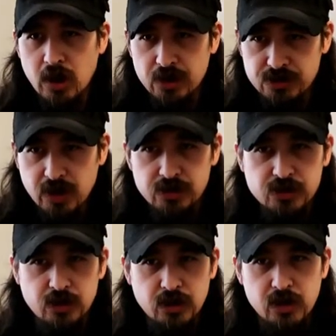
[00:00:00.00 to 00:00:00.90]
us
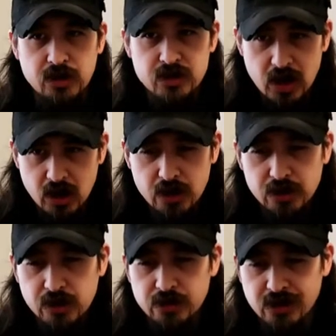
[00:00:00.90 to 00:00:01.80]
as an
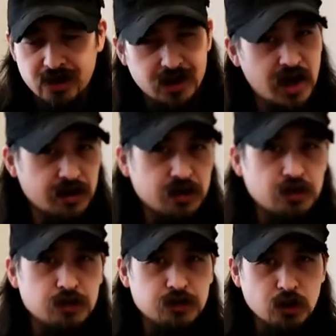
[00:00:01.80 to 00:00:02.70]
entirety, as a collective,